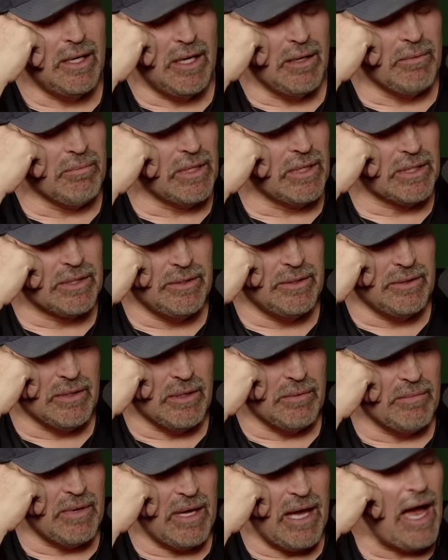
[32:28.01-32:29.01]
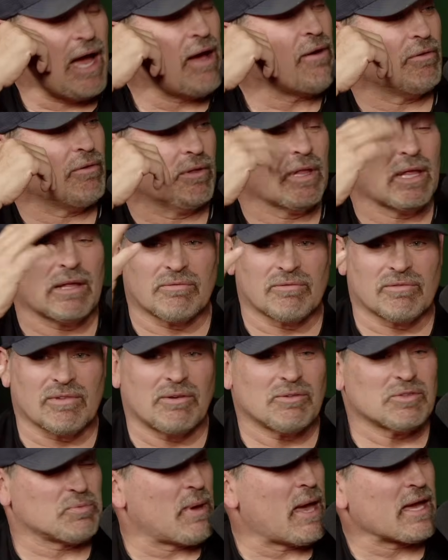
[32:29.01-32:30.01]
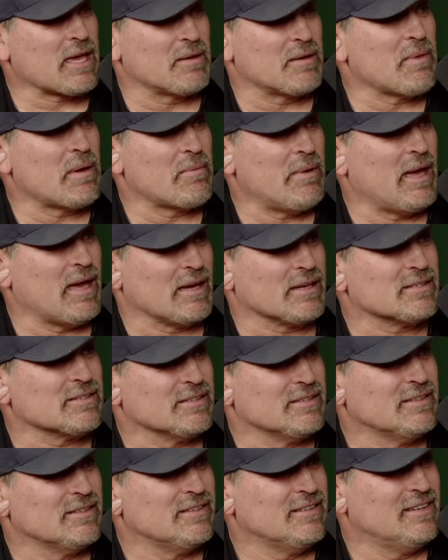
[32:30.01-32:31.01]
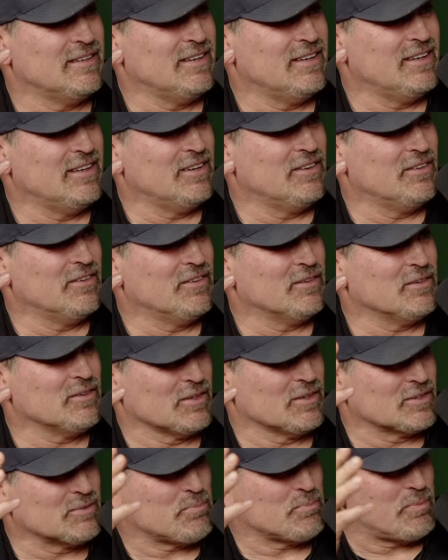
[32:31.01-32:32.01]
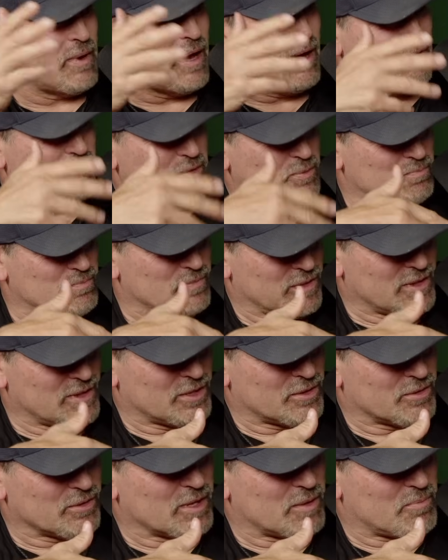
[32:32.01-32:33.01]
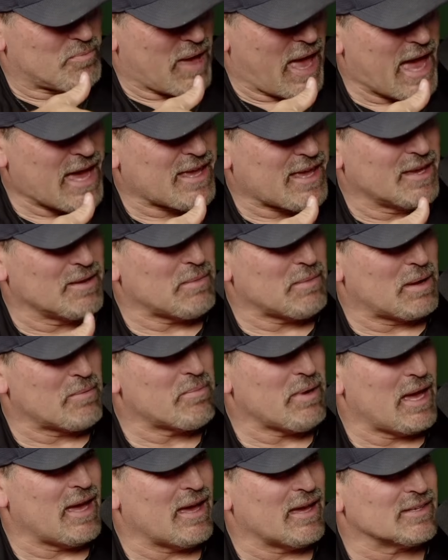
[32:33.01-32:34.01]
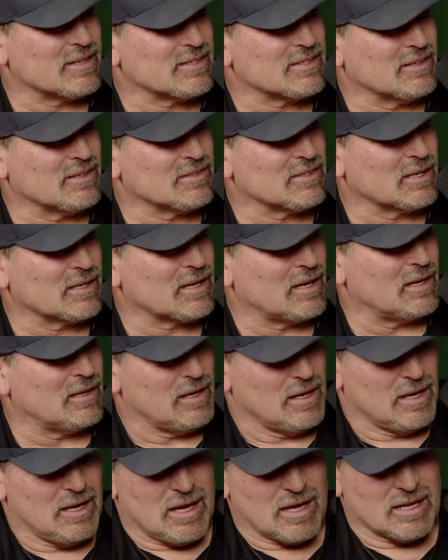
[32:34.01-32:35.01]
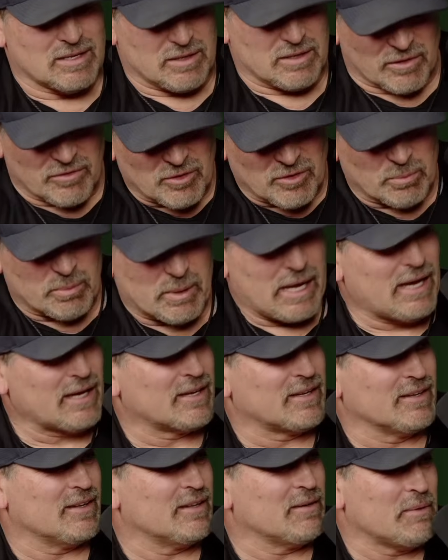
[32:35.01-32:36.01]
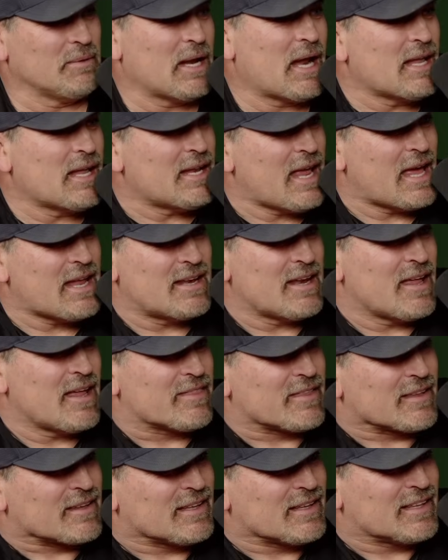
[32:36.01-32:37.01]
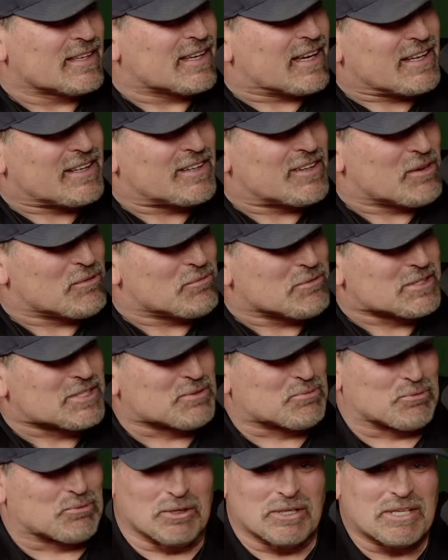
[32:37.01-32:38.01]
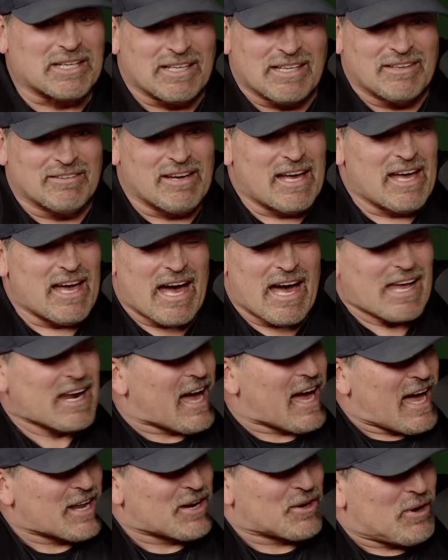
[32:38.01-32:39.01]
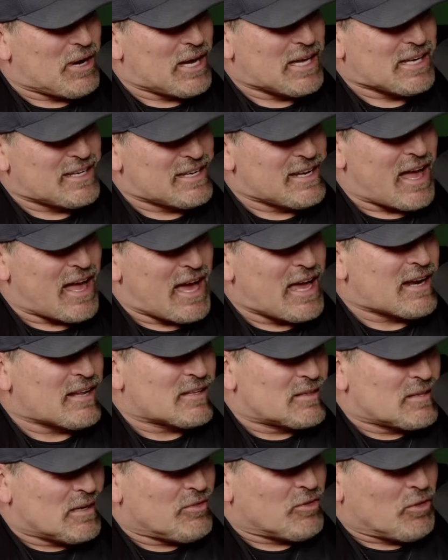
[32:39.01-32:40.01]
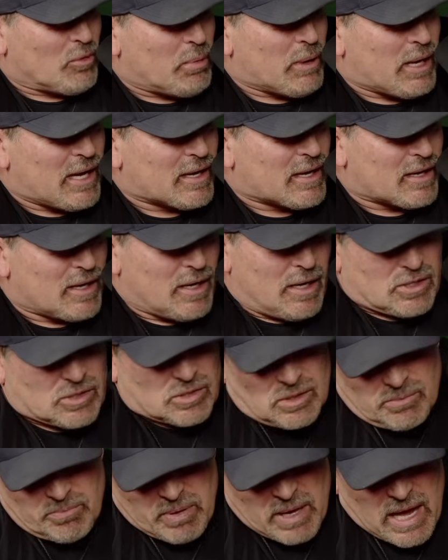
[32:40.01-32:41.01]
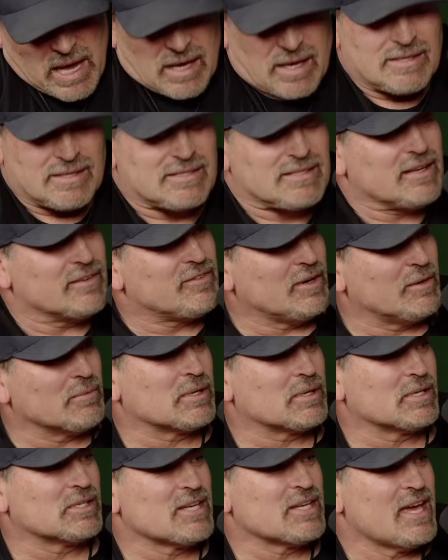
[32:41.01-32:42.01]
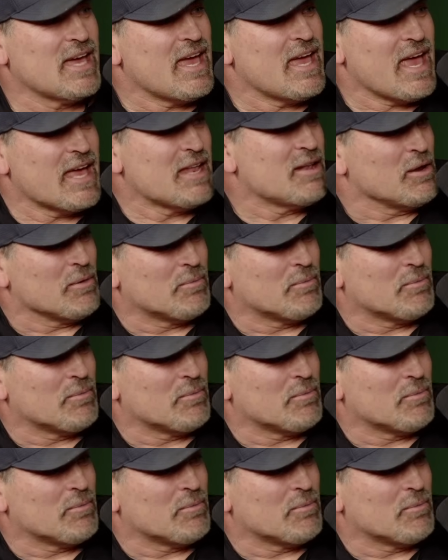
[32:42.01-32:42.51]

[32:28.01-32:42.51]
I'm like, "Dude, I was packing my bags. I was literally packing my bags. I was like, I had a duffel bag, I had nothing. Like I was a rookie out of Idaho. I had a duffel bag, so I'm packing stuff up because, and